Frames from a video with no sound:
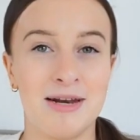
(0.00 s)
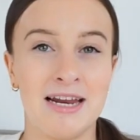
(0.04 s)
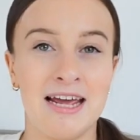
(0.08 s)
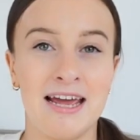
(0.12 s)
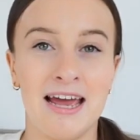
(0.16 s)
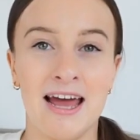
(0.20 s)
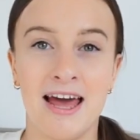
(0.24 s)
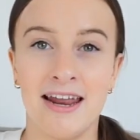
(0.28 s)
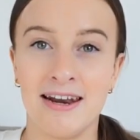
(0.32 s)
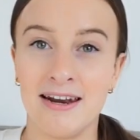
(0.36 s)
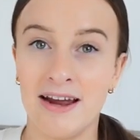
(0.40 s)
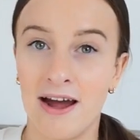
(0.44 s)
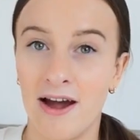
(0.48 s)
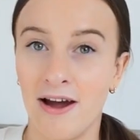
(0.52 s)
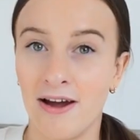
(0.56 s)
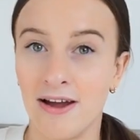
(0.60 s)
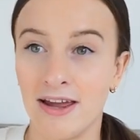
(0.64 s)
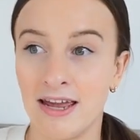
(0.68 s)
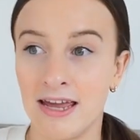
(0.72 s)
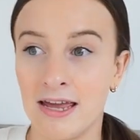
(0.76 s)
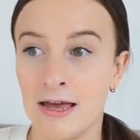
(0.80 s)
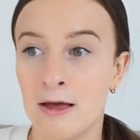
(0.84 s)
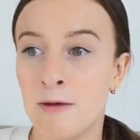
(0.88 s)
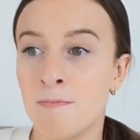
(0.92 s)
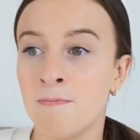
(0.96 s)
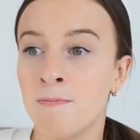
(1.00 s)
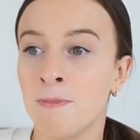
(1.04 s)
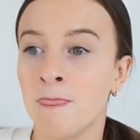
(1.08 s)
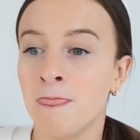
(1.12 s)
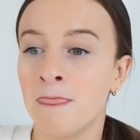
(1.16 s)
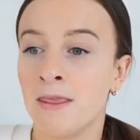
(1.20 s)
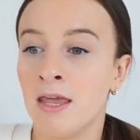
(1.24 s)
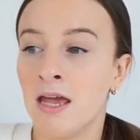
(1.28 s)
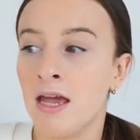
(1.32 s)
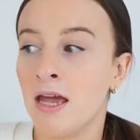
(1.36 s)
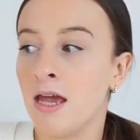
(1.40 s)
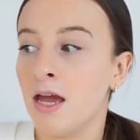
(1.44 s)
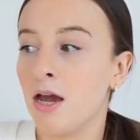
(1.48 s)
a minute, and I,
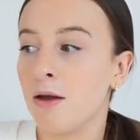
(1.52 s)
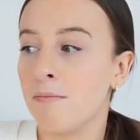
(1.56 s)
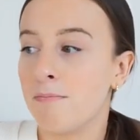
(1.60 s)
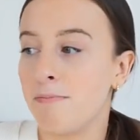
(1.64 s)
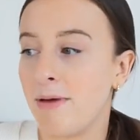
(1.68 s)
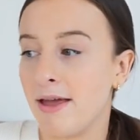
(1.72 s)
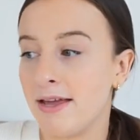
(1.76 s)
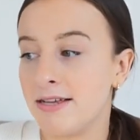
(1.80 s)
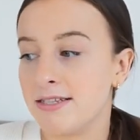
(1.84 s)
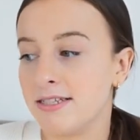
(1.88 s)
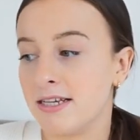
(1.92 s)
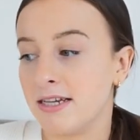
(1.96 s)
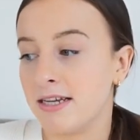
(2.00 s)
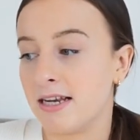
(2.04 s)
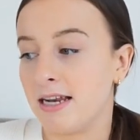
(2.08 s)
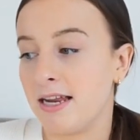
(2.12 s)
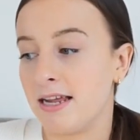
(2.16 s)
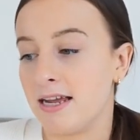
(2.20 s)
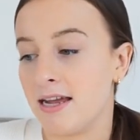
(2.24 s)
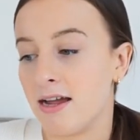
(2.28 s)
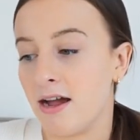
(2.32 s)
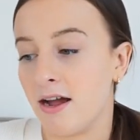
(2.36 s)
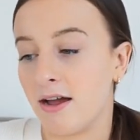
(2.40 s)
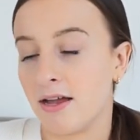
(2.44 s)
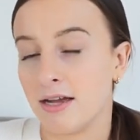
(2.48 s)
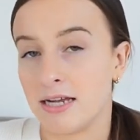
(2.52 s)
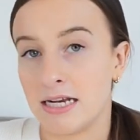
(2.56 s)
basically,